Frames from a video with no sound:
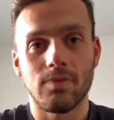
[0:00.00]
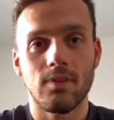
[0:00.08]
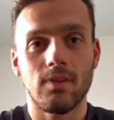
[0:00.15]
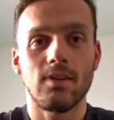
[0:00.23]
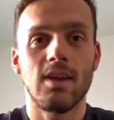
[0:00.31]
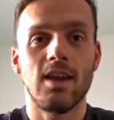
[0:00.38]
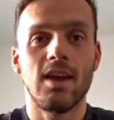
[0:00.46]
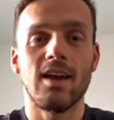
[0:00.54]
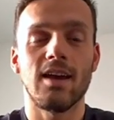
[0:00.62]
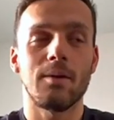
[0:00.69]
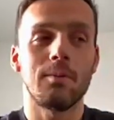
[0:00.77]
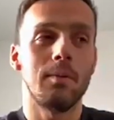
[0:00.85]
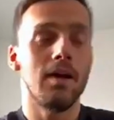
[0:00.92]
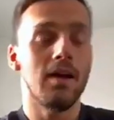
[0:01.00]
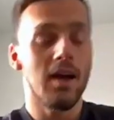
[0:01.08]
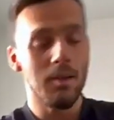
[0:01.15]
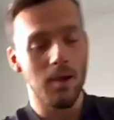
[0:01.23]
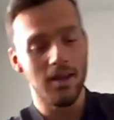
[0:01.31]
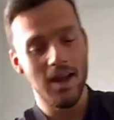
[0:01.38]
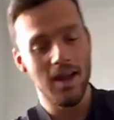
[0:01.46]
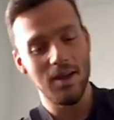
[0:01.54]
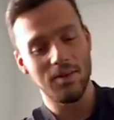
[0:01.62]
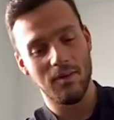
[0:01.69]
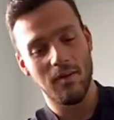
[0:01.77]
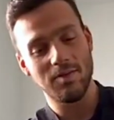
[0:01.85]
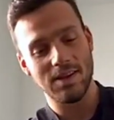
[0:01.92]
Yeah, um, yeah.
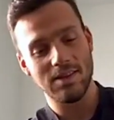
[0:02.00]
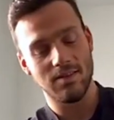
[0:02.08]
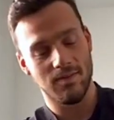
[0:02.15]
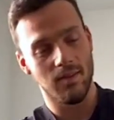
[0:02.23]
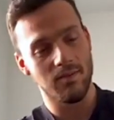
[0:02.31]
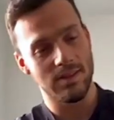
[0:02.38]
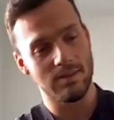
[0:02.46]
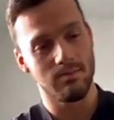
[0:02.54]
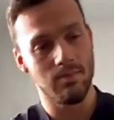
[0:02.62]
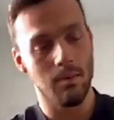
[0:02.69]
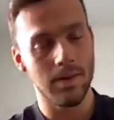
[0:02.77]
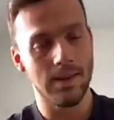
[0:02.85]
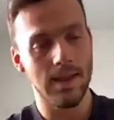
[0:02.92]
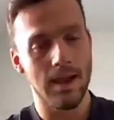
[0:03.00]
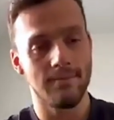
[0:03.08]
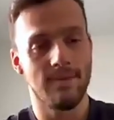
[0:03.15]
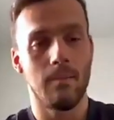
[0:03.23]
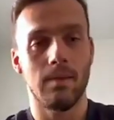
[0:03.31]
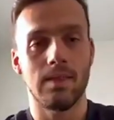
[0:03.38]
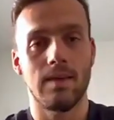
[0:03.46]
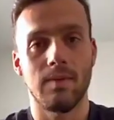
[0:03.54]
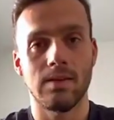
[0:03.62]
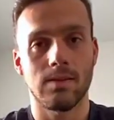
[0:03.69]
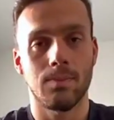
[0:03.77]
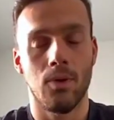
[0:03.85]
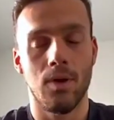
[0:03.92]
Obviously, the, obviously, mum and dad and family—they've been
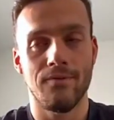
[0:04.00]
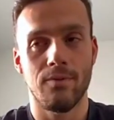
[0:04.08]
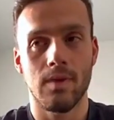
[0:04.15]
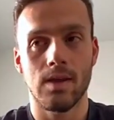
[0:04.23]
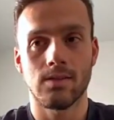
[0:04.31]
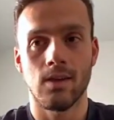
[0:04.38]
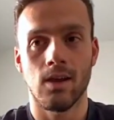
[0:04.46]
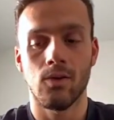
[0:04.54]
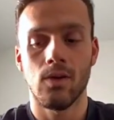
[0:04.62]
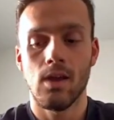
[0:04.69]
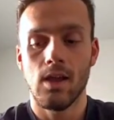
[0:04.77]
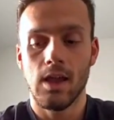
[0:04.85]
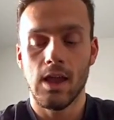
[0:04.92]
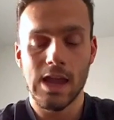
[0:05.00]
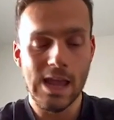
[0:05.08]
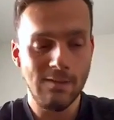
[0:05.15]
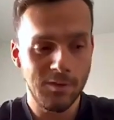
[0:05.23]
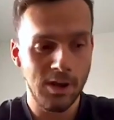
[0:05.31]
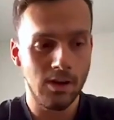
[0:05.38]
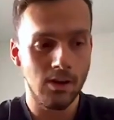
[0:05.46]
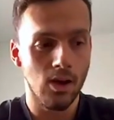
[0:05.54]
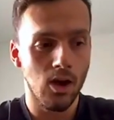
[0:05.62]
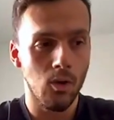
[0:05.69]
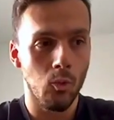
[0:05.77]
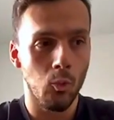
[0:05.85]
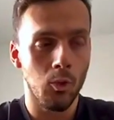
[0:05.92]
supportive for me. So, if you didn't
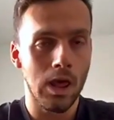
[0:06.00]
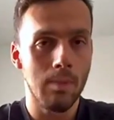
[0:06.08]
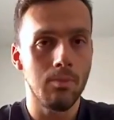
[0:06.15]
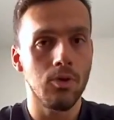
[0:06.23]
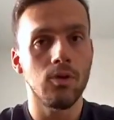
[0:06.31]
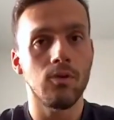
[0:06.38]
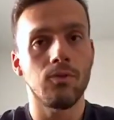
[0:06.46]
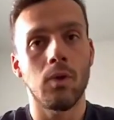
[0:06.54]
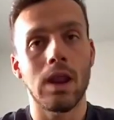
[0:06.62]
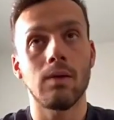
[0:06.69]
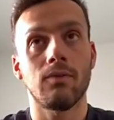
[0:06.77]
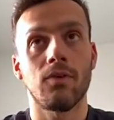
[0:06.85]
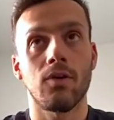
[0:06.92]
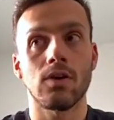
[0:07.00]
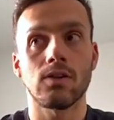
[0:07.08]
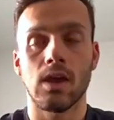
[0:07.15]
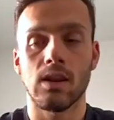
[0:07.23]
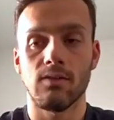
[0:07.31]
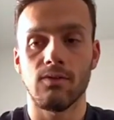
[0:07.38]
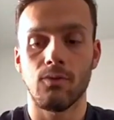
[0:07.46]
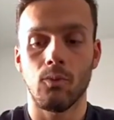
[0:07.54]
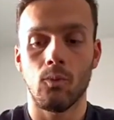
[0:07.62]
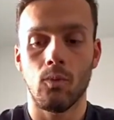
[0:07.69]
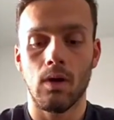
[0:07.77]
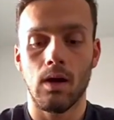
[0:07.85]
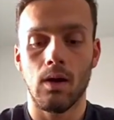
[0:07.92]
know, when I moved, when I first kind of
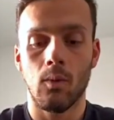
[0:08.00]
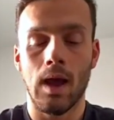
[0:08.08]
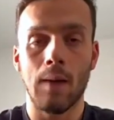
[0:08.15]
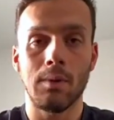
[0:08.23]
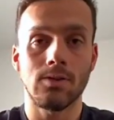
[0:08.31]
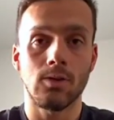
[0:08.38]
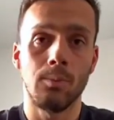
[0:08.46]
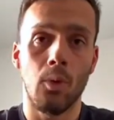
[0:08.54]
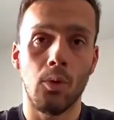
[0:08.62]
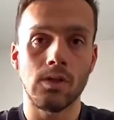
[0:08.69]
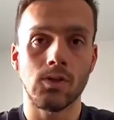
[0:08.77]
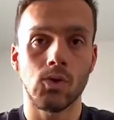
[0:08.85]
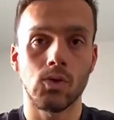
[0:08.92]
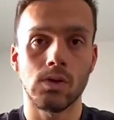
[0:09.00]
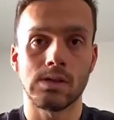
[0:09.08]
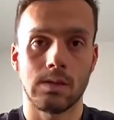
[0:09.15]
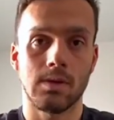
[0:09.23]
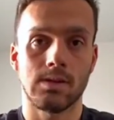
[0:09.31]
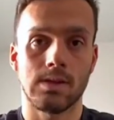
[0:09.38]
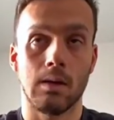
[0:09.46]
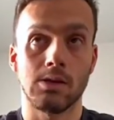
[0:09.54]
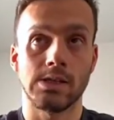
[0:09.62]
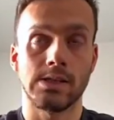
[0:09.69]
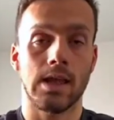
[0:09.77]
well, I went to boarding school in Somerset, which is like